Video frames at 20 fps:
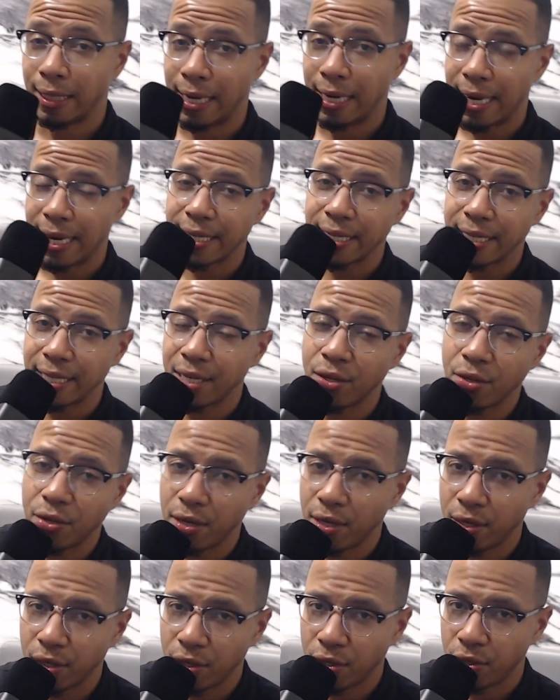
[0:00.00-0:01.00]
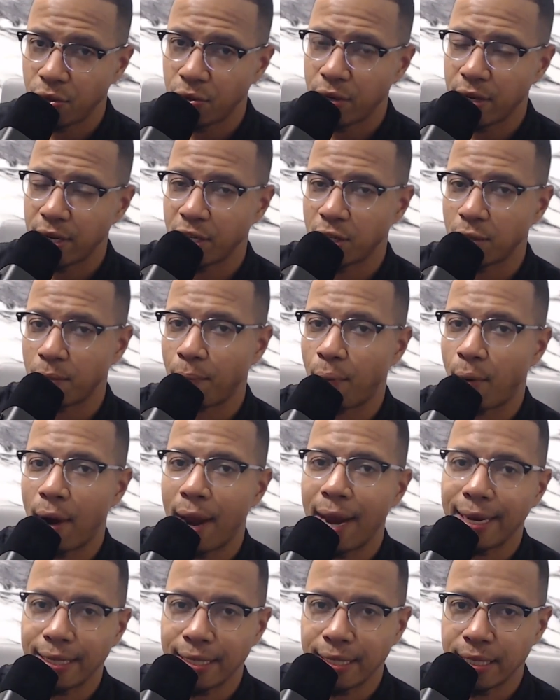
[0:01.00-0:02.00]
The next thing you need to do is
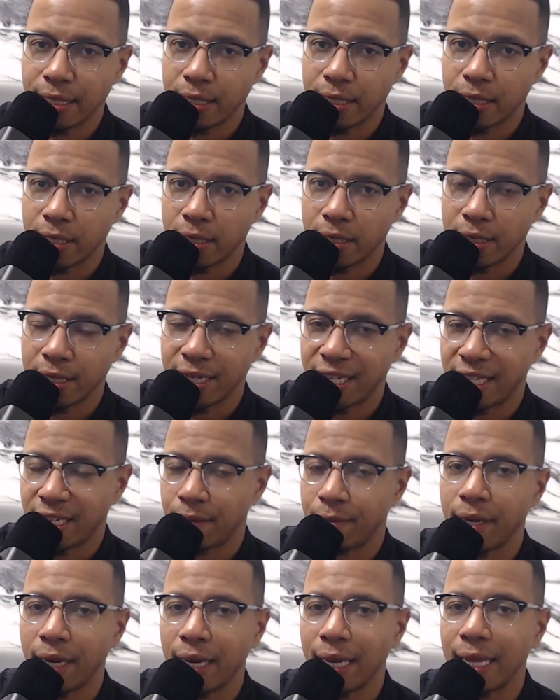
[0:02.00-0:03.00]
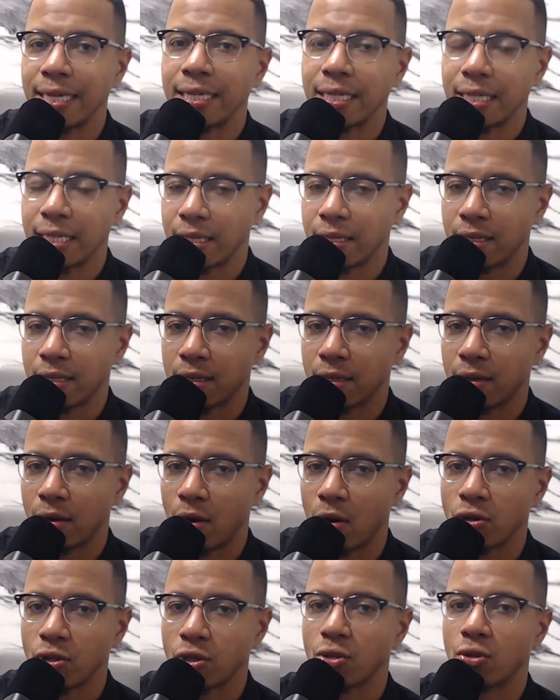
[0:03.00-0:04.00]
practice simulations,
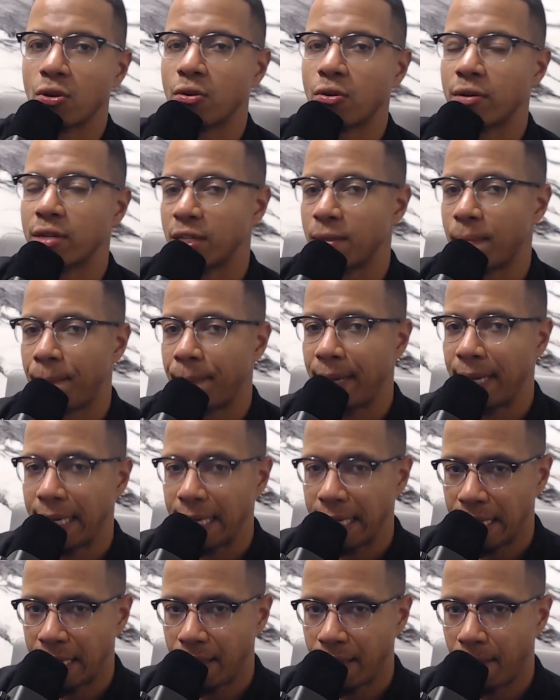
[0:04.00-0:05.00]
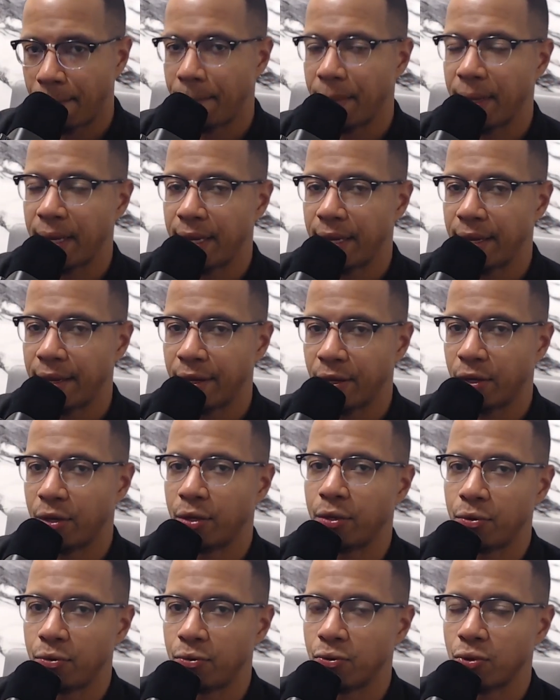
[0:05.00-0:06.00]
also known as
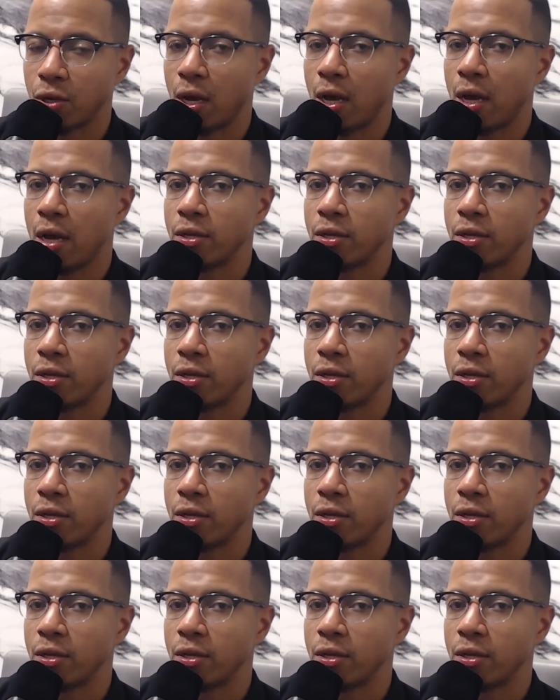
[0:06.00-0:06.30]
PBQs.